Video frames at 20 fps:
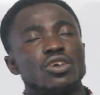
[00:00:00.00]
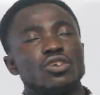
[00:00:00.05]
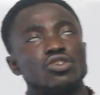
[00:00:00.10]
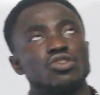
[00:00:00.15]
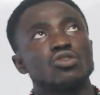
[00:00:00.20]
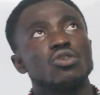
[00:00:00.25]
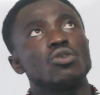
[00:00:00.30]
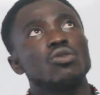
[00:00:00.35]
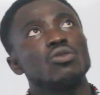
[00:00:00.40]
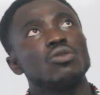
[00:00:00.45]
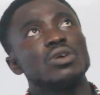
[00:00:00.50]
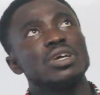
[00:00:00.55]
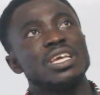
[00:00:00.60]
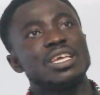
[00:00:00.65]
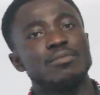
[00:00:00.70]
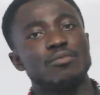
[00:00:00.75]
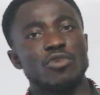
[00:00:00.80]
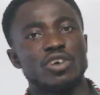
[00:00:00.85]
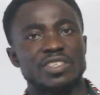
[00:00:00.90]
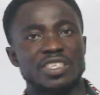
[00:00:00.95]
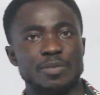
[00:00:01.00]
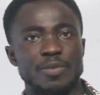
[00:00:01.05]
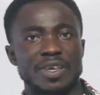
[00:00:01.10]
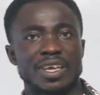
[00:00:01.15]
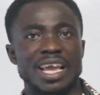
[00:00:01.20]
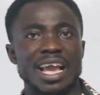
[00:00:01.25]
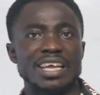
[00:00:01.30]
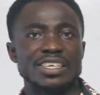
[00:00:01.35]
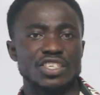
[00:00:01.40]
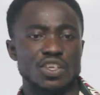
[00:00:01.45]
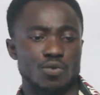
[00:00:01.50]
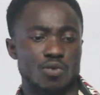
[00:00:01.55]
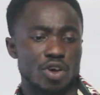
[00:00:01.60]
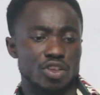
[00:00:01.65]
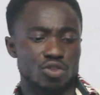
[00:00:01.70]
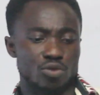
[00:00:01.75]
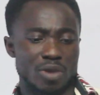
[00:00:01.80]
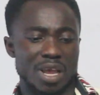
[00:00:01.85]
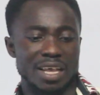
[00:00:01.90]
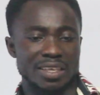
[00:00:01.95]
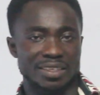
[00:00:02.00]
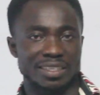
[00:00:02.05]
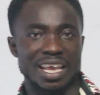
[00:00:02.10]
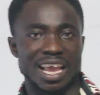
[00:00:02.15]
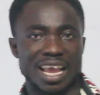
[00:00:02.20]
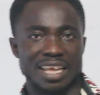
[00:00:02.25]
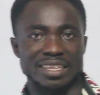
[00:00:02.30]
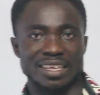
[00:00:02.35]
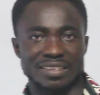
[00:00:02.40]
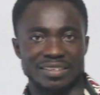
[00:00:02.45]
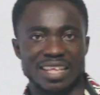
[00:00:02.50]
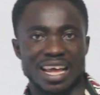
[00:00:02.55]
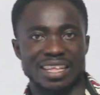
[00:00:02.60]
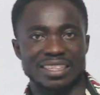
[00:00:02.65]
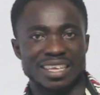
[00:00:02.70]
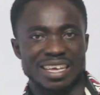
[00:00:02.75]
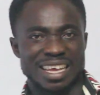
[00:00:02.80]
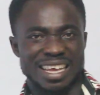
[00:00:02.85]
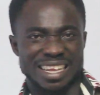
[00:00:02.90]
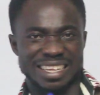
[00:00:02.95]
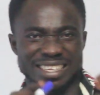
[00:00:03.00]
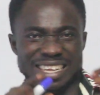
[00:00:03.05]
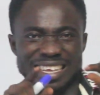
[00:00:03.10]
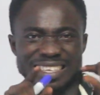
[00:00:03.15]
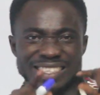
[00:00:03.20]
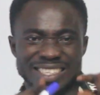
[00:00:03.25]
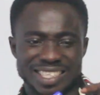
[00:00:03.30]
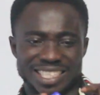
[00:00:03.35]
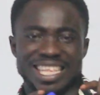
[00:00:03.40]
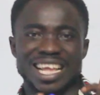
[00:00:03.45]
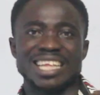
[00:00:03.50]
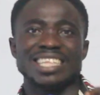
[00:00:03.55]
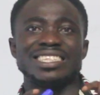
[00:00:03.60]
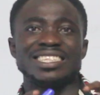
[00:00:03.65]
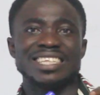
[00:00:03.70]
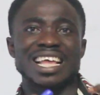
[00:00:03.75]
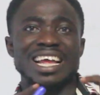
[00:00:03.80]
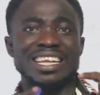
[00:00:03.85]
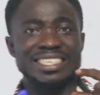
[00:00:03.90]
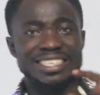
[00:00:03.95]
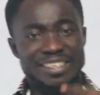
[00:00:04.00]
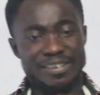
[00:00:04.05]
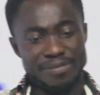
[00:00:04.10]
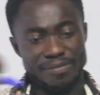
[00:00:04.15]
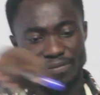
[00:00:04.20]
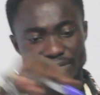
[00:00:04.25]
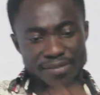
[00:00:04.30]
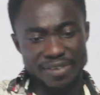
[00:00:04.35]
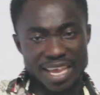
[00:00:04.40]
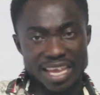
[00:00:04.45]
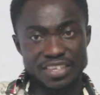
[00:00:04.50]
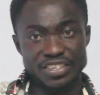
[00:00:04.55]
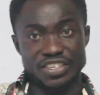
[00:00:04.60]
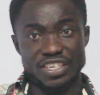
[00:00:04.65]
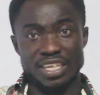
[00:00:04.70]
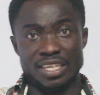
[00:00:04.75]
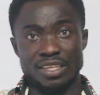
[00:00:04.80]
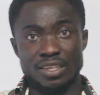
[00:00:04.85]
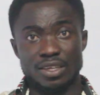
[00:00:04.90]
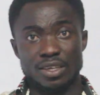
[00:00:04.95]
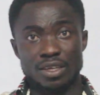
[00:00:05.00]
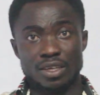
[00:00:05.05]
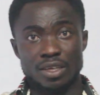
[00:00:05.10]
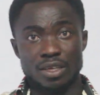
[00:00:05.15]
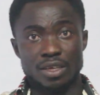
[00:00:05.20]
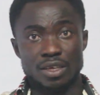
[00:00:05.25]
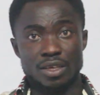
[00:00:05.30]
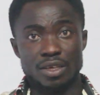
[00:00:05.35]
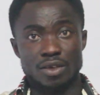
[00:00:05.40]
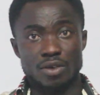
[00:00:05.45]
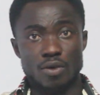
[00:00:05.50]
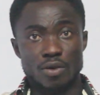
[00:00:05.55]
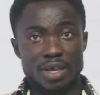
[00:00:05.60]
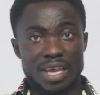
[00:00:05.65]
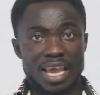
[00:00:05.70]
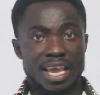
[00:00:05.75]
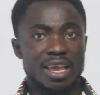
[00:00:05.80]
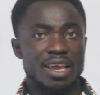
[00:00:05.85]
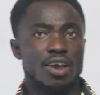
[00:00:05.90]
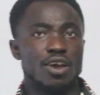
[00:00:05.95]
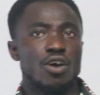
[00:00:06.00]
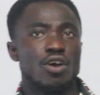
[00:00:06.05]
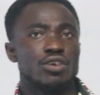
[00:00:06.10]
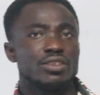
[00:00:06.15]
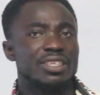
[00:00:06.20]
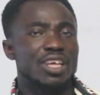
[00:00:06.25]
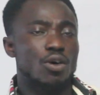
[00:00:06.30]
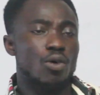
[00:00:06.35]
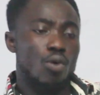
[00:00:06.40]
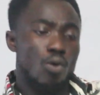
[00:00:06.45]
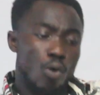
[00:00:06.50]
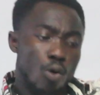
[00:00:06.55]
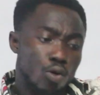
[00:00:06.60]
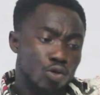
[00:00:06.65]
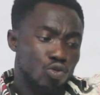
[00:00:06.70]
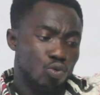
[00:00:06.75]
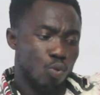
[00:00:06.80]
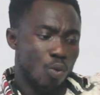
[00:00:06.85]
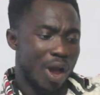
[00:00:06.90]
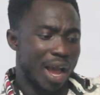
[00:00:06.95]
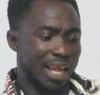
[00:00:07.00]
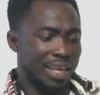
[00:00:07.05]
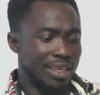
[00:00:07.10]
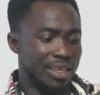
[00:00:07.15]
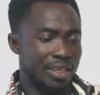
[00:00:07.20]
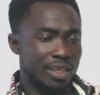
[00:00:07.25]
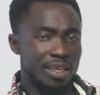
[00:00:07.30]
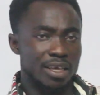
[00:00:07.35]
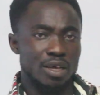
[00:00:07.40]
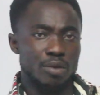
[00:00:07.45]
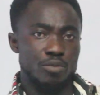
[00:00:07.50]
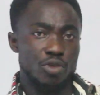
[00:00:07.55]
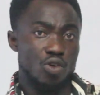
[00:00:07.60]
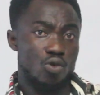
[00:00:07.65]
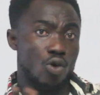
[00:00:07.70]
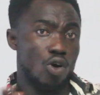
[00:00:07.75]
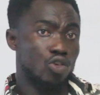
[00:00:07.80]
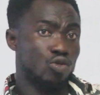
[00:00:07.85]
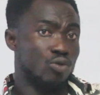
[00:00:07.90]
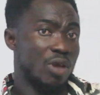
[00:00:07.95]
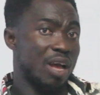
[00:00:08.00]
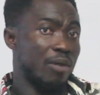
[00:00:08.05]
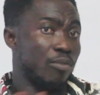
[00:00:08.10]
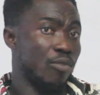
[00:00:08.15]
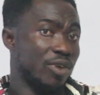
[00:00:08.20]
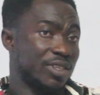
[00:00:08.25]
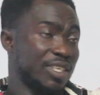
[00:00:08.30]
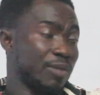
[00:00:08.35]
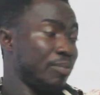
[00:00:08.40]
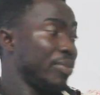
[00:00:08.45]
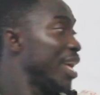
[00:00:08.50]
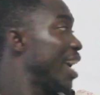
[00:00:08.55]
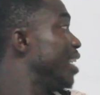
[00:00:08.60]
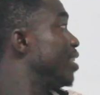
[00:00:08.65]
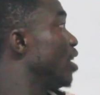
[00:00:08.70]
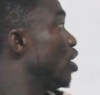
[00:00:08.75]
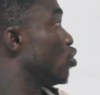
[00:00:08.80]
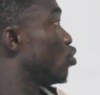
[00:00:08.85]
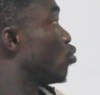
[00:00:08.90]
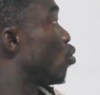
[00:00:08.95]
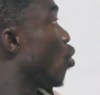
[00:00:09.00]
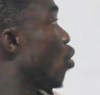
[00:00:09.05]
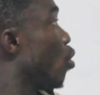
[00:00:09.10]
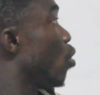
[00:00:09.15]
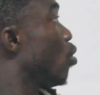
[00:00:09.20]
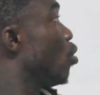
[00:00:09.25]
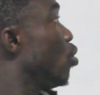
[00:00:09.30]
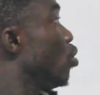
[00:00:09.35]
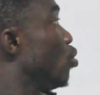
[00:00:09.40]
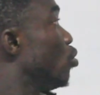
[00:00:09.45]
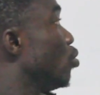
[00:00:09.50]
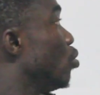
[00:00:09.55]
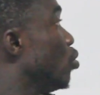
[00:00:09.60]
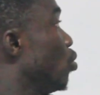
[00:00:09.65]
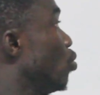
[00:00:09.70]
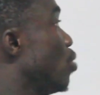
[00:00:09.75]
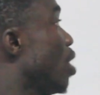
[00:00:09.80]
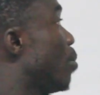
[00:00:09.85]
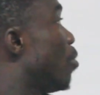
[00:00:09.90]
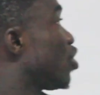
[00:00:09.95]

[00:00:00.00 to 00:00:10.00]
So in multiplication, what we are saying is that the standard deviation, okay, the old one, because we are multiplying the score, we are